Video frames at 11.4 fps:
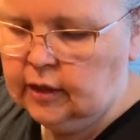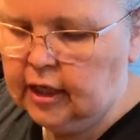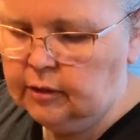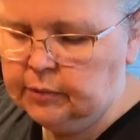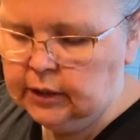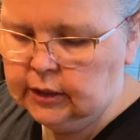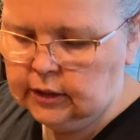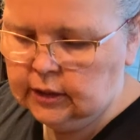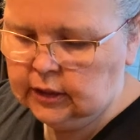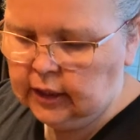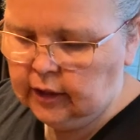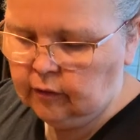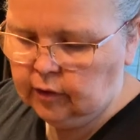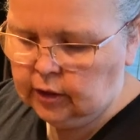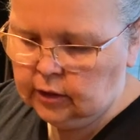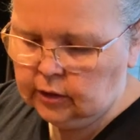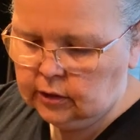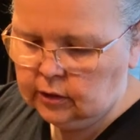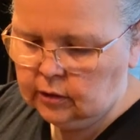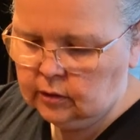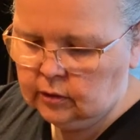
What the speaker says: Headpieces, neck rings,